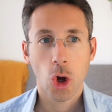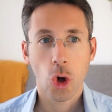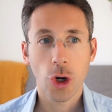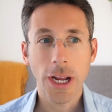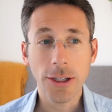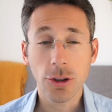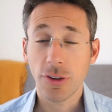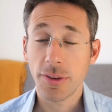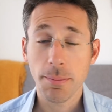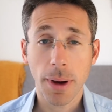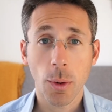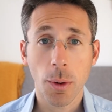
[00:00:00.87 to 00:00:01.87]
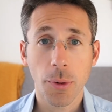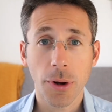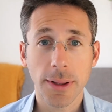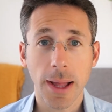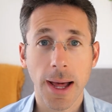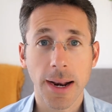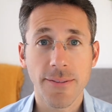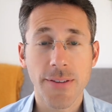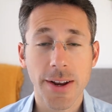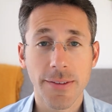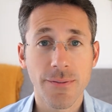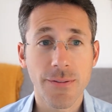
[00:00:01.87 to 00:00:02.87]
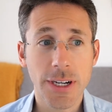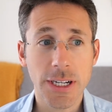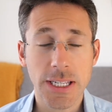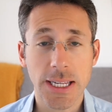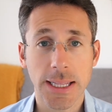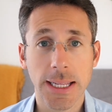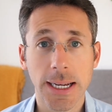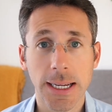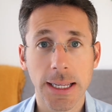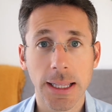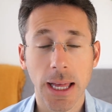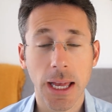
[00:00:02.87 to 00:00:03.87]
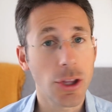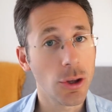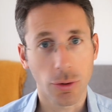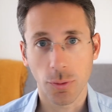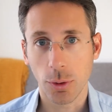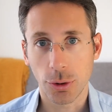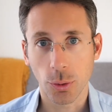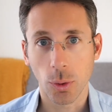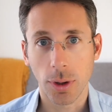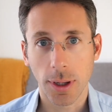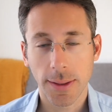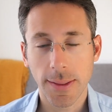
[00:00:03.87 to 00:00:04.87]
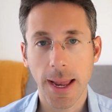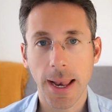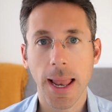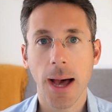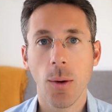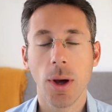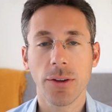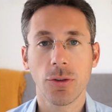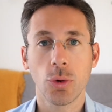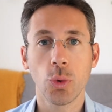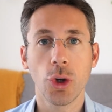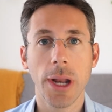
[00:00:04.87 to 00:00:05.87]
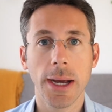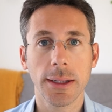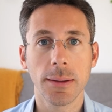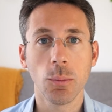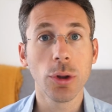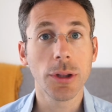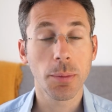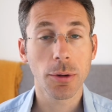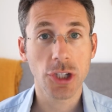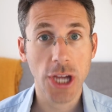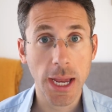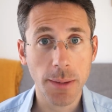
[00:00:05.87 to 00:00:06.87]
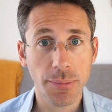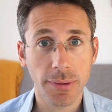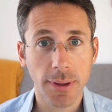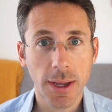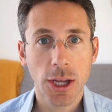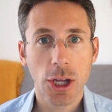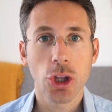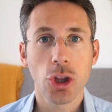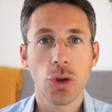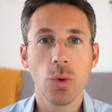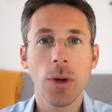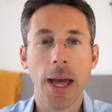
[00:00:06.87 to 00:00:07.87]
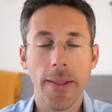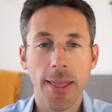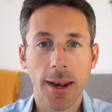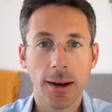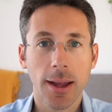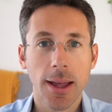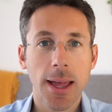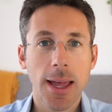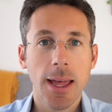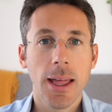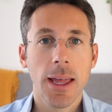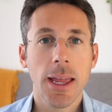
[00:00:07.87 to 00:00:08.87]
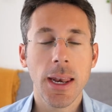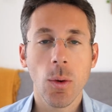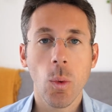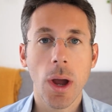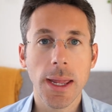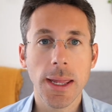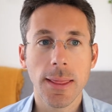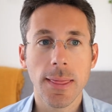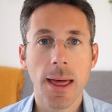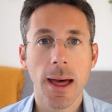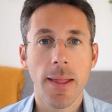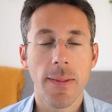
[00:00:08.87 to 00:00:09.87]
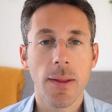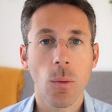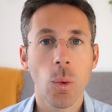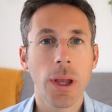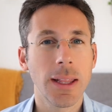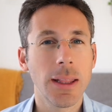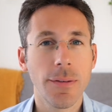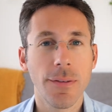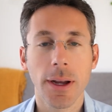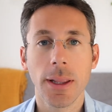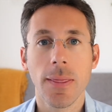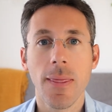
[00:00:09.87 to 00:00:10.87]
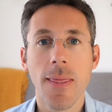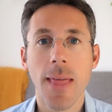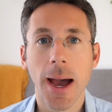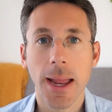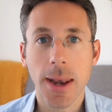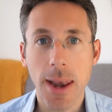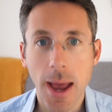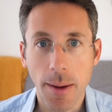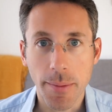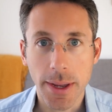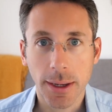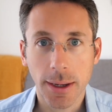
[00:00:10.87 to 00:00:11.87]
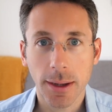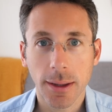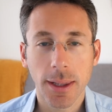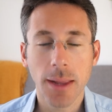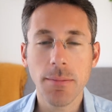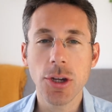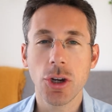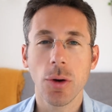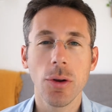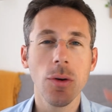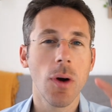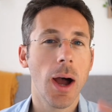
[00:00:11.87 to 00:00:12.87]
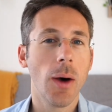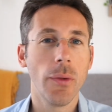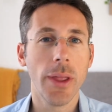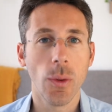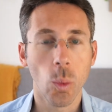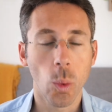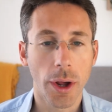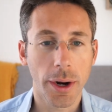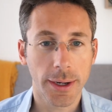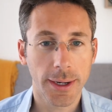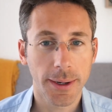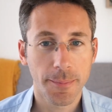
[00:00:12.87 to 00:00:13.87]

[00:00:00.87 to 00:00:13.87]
Connectors in PowerPoint are a very versatile and useful tool. They allow us to connect multiple shapes together in a way that we can define dynamic. Let me show you how that works.